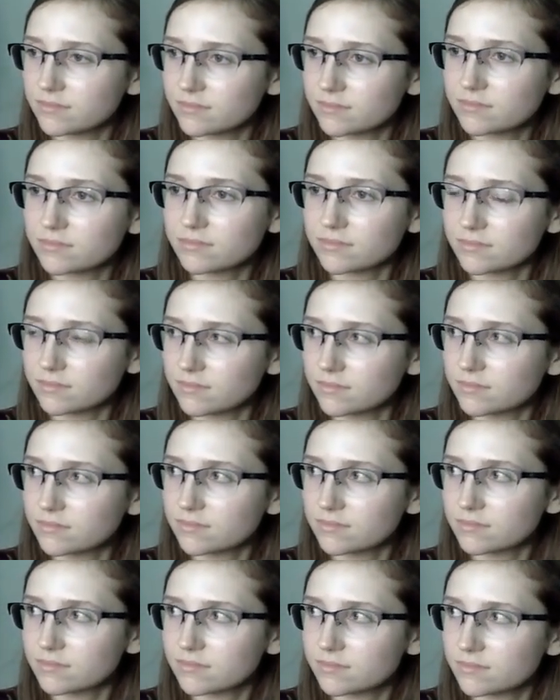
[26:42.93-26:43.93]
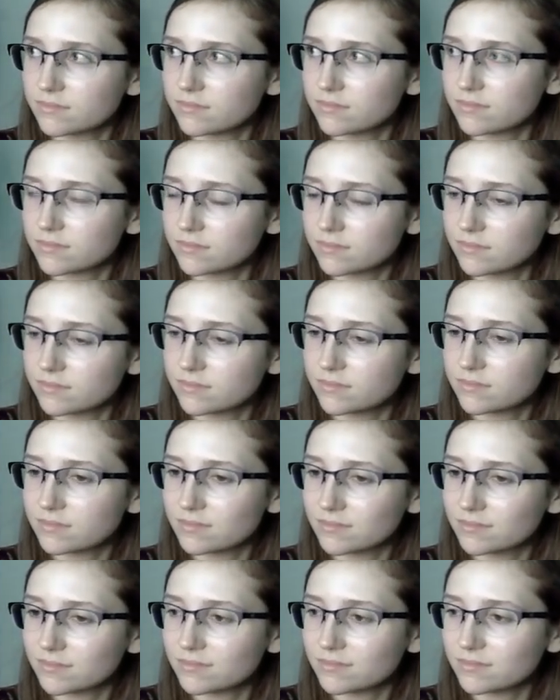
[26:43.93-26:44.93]

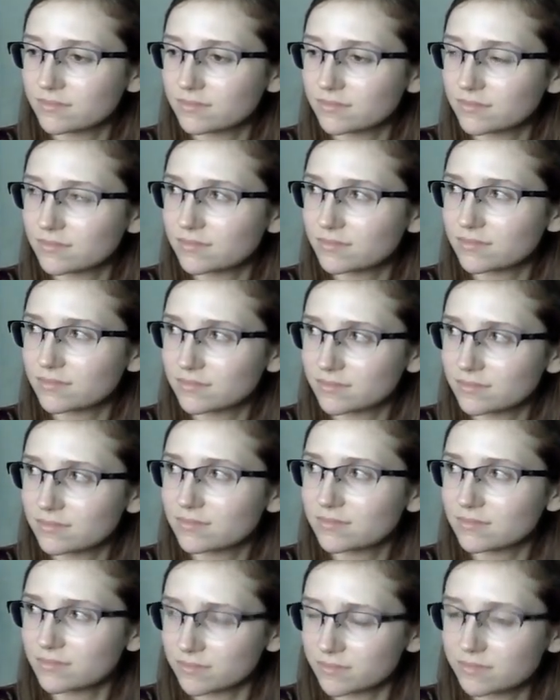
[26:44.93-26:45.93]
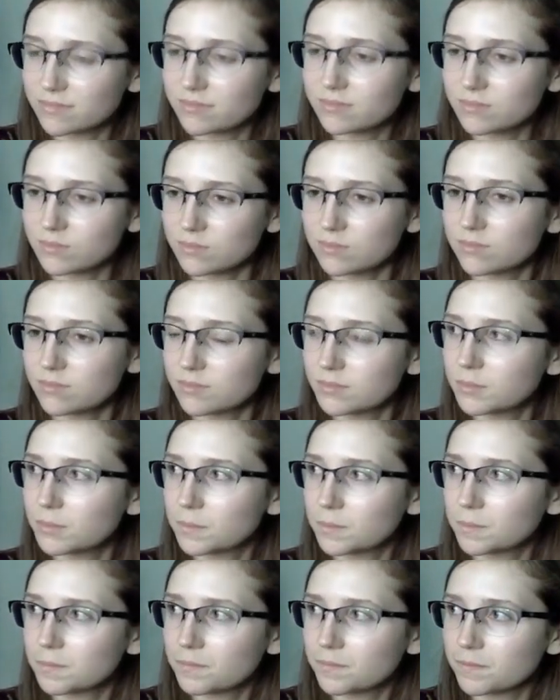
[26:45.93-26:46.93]

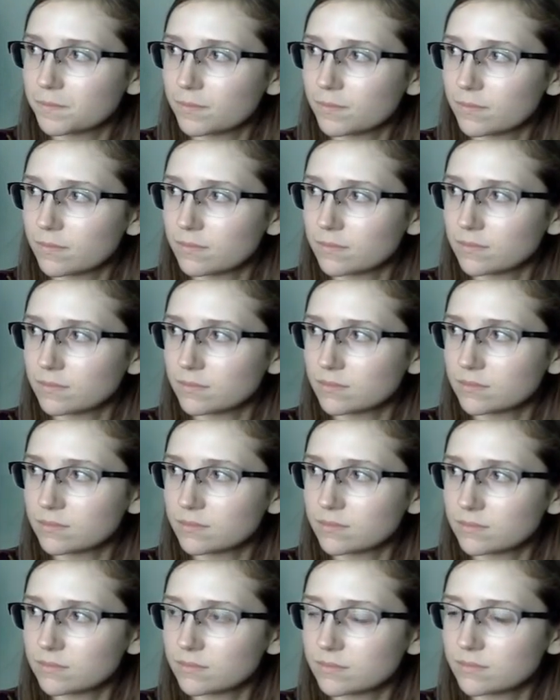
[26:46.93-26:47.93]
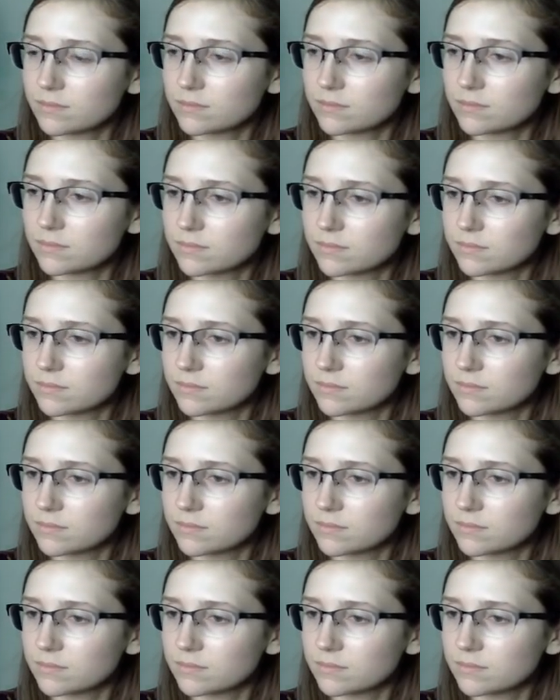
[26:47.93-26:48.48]
(not speaking)